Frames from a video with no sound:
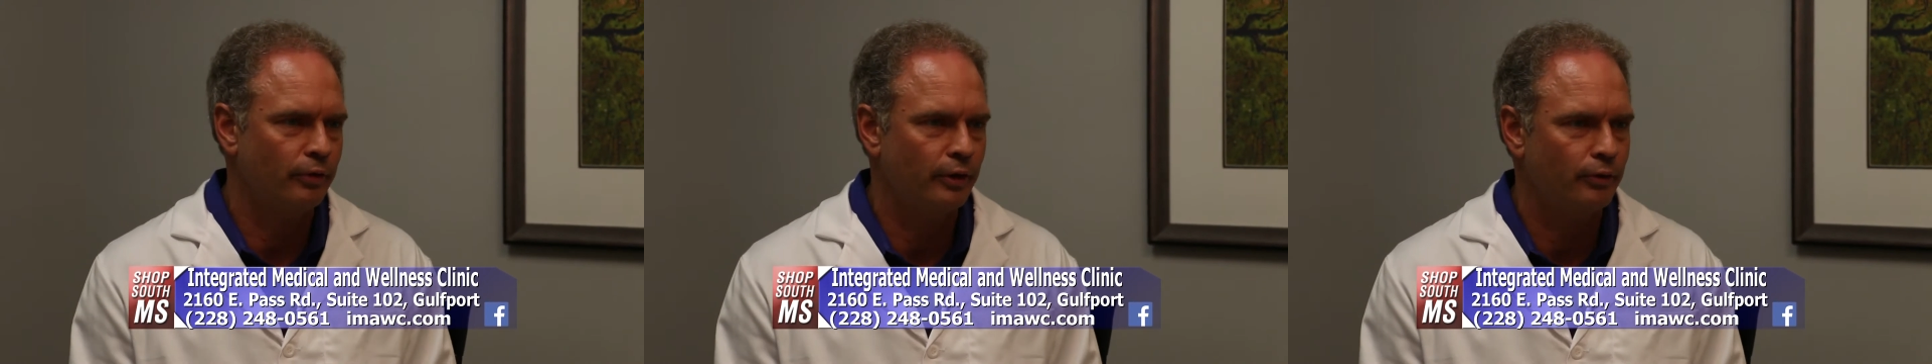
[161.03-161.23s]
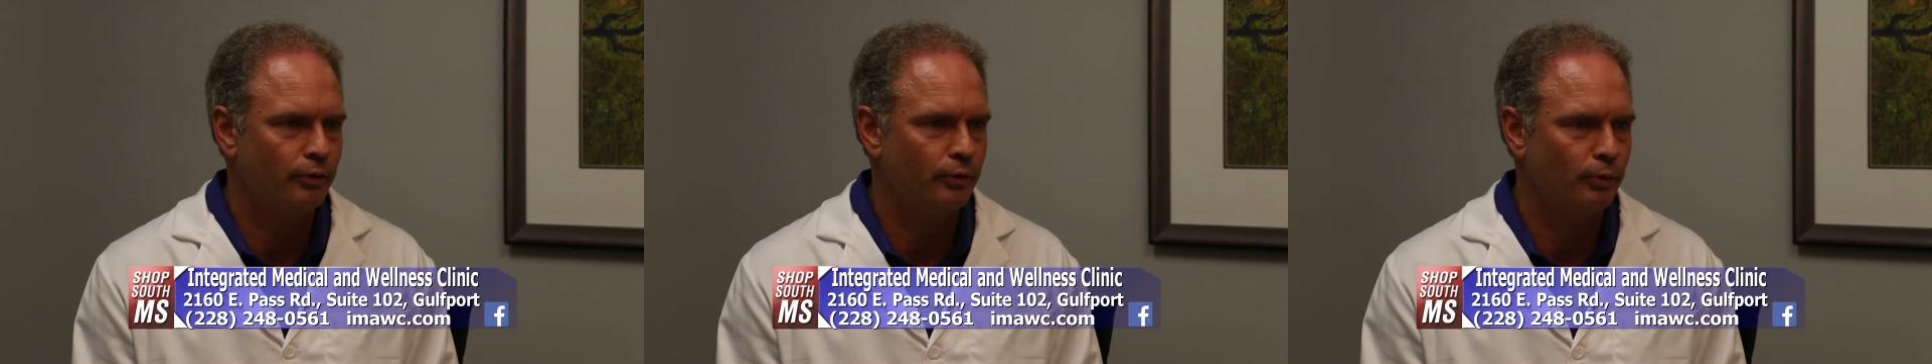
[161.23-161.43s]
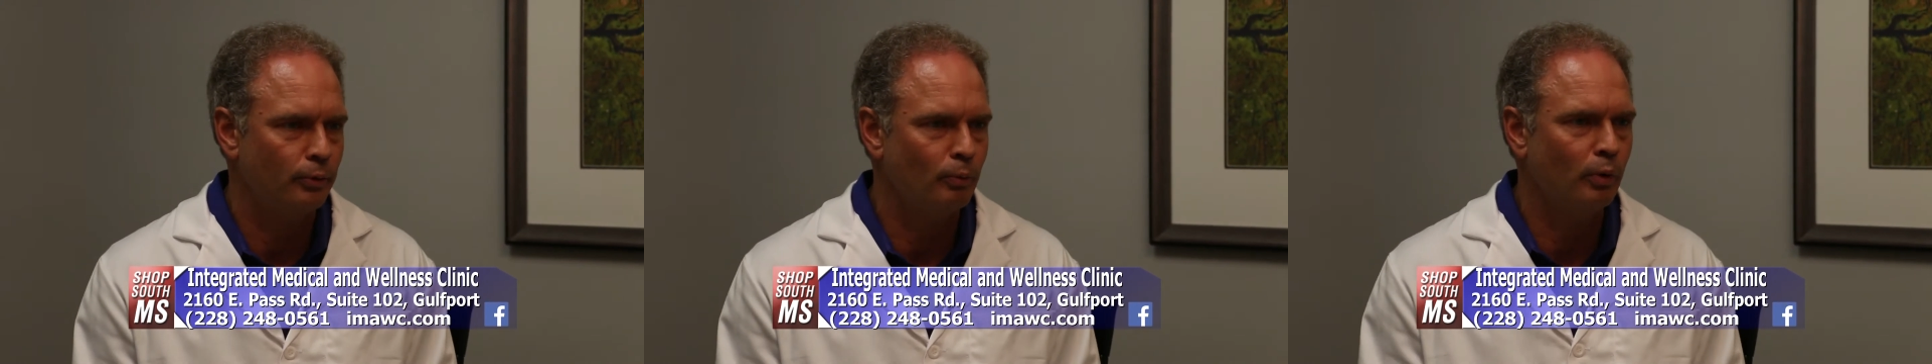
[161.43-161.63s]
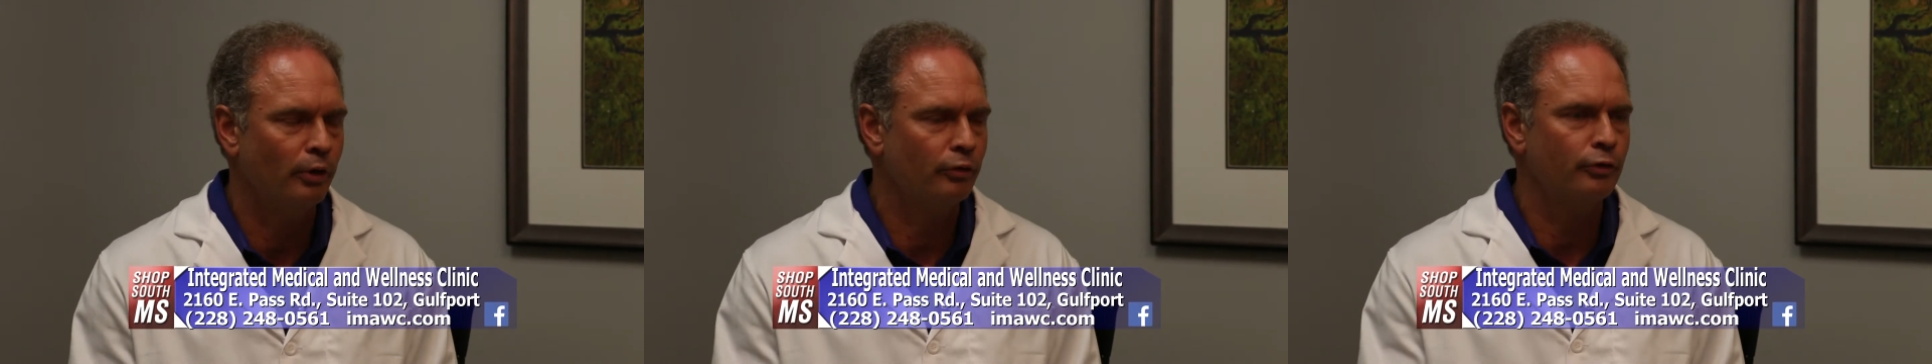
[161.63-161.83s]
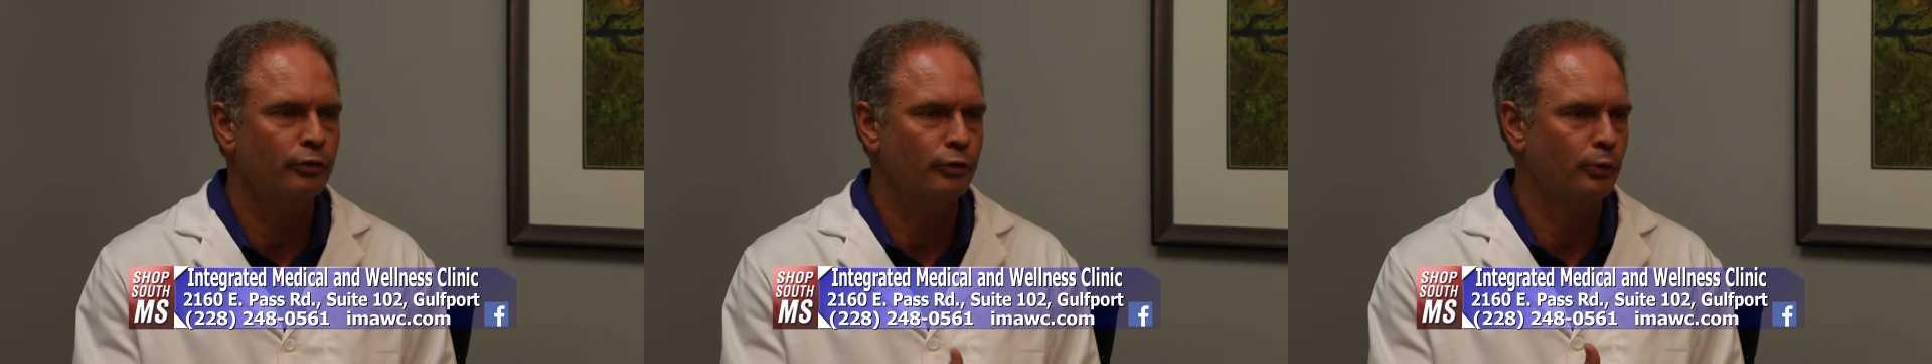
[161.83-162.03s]
that you
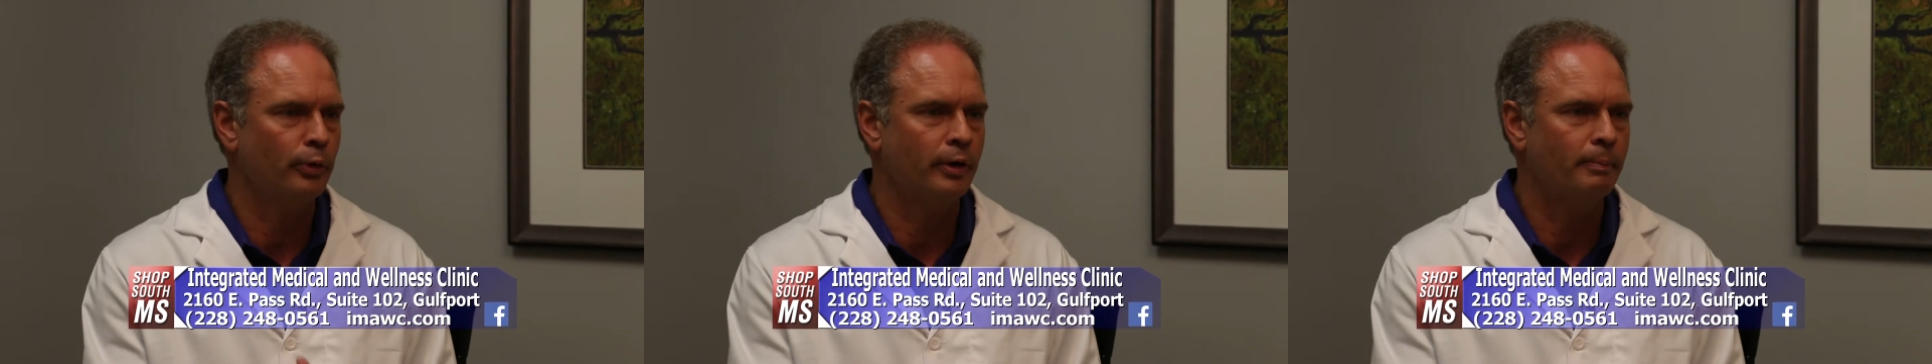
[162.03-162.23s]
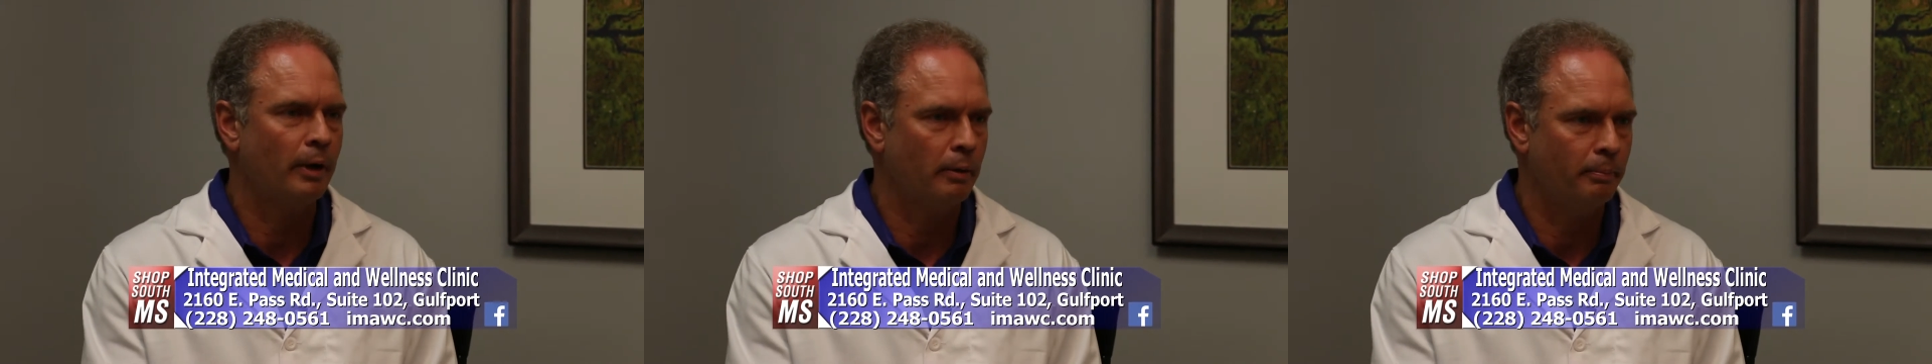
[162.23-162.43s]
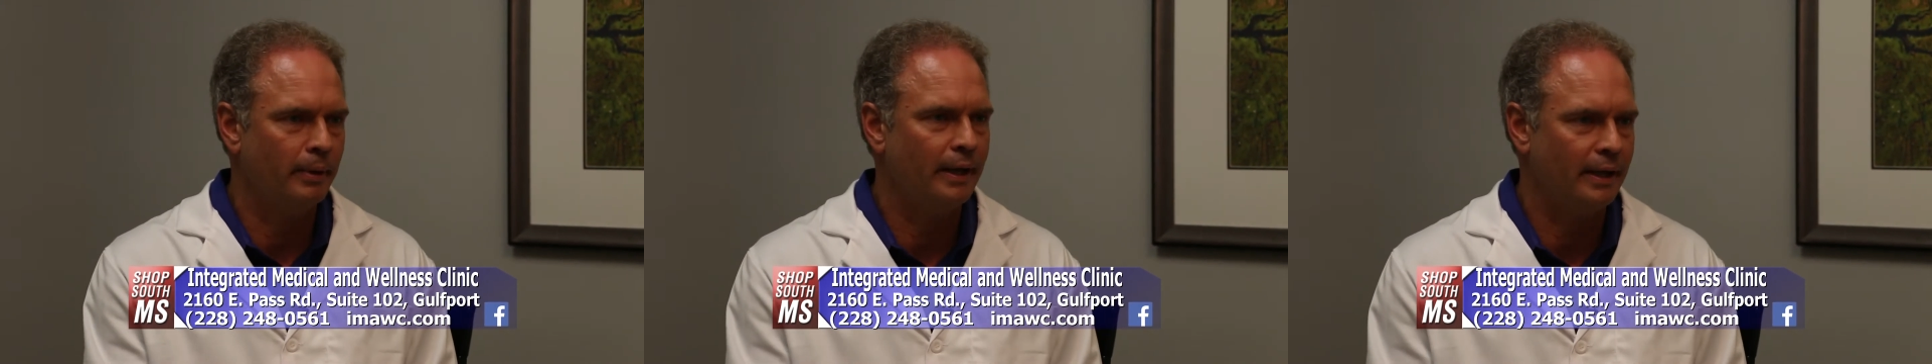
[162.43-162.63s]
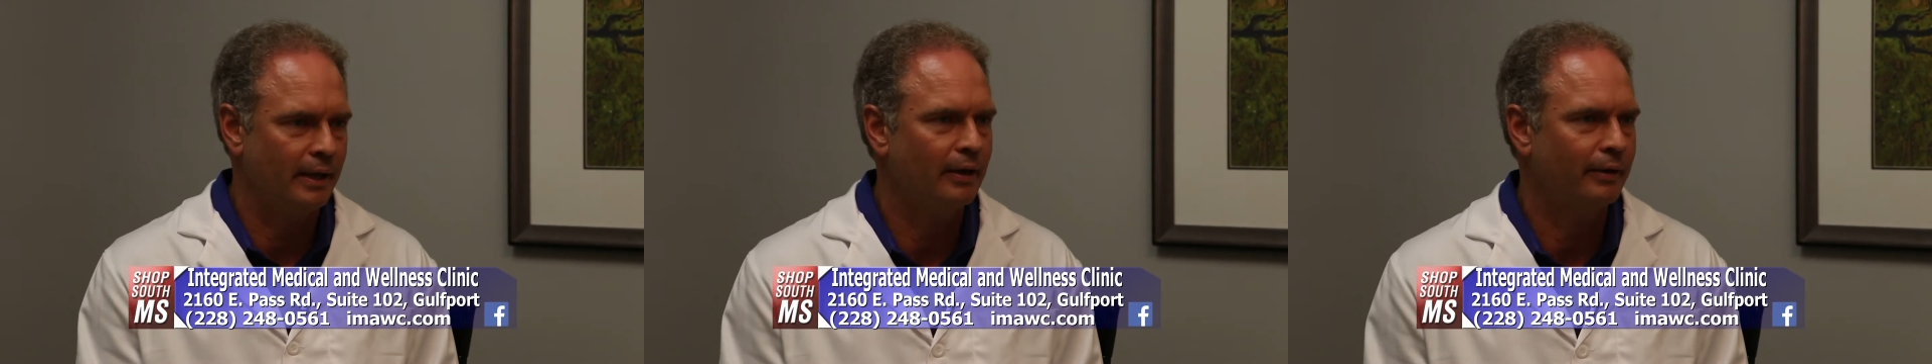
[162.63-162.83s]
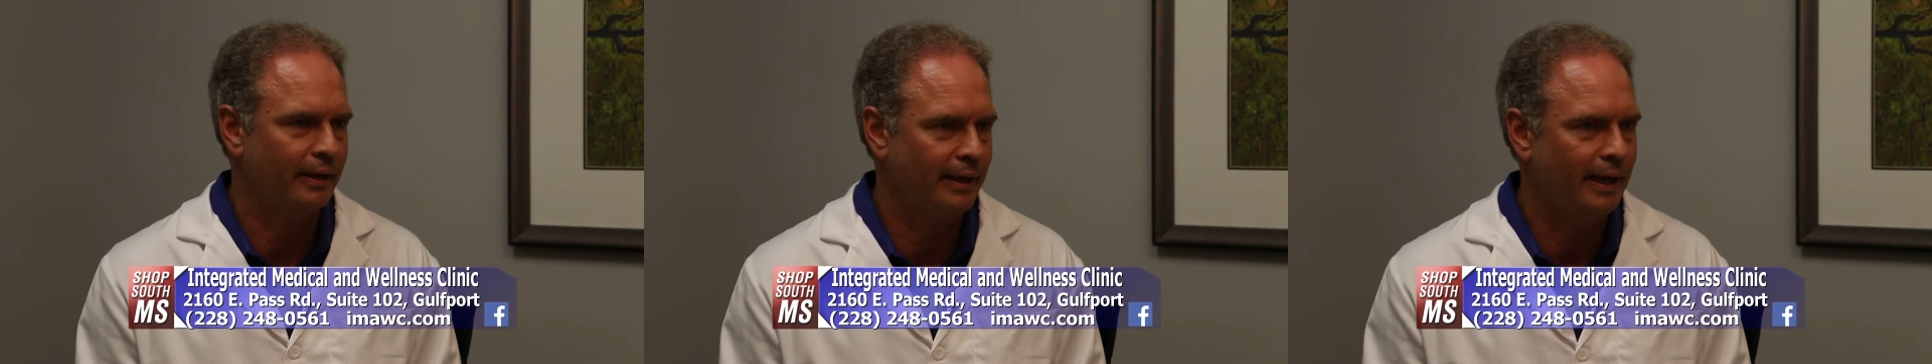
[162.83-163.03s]
once enjoyed about being
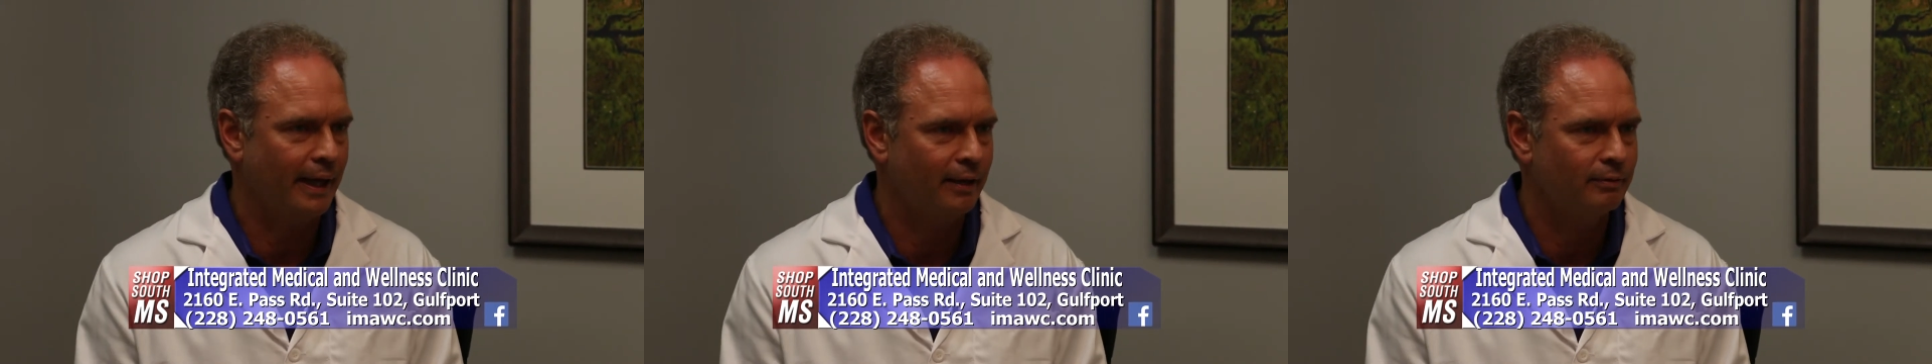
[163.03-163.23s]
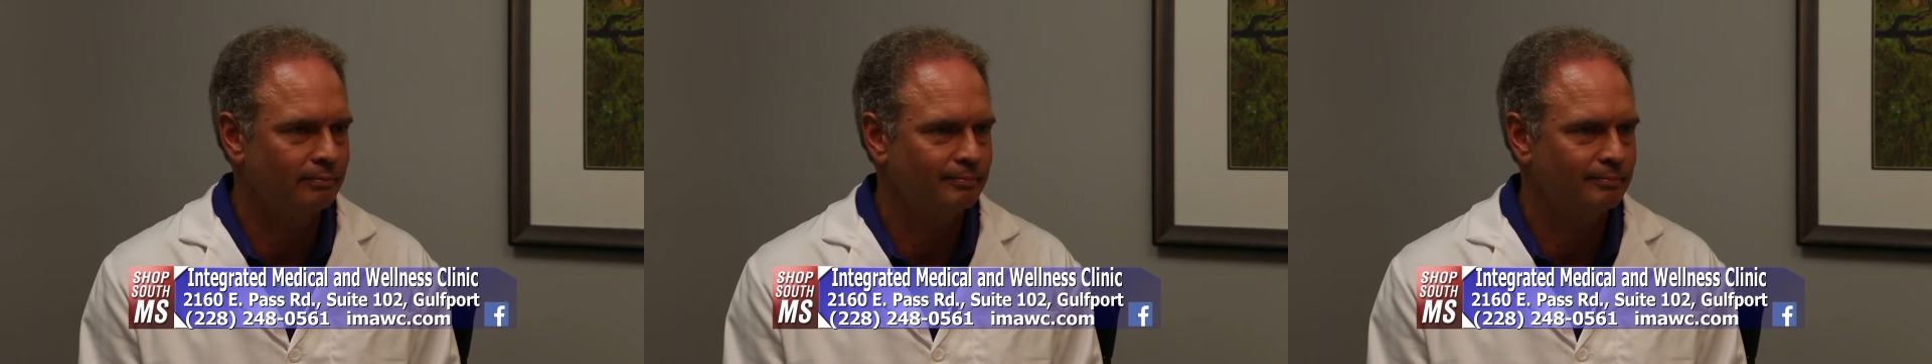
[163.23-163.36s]
young again.